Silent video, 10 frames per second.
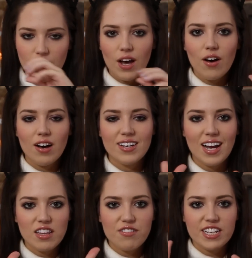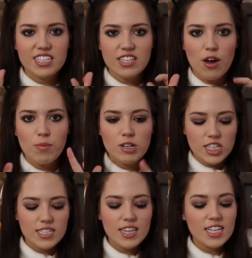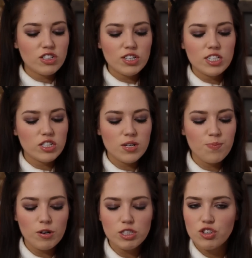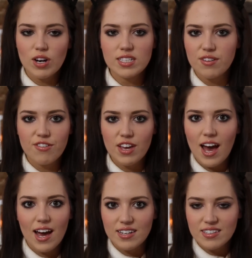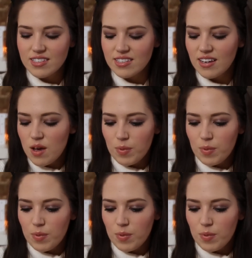Oh, I love it so much. It's literally just a moisturiser for your hands,